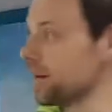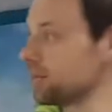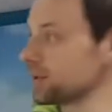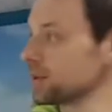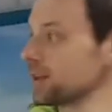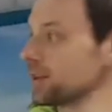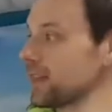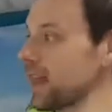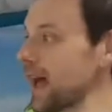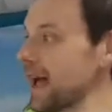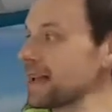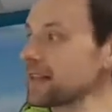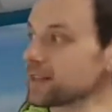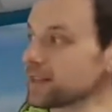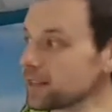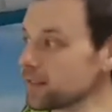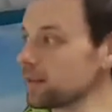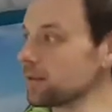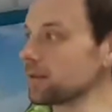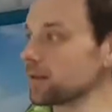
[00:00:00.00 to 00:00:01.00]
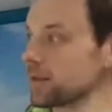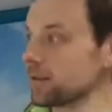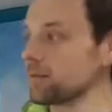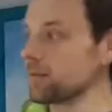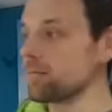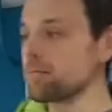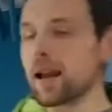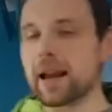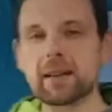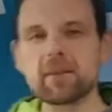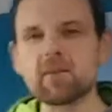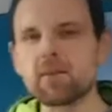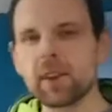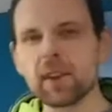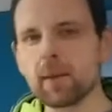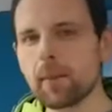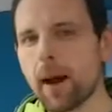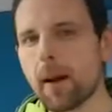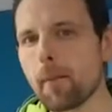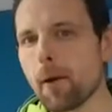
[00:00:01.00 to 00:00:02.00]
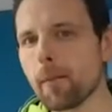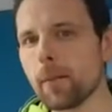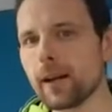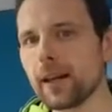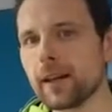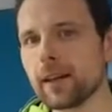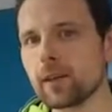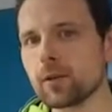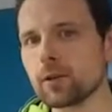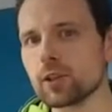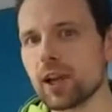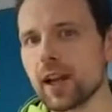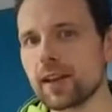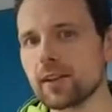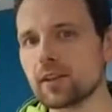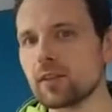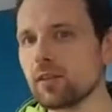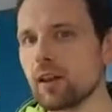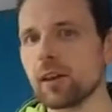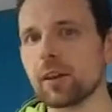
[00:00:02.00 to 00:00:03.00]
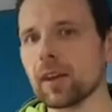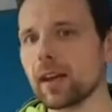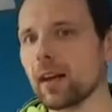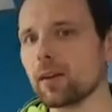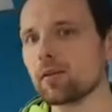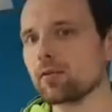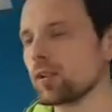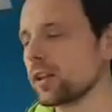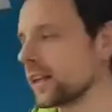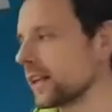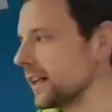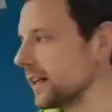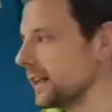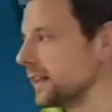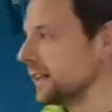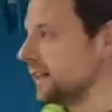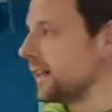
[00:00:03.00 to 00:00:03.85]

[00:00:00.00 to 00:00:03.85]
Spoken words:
So that is the main thing about mobility that will change, nothing else really.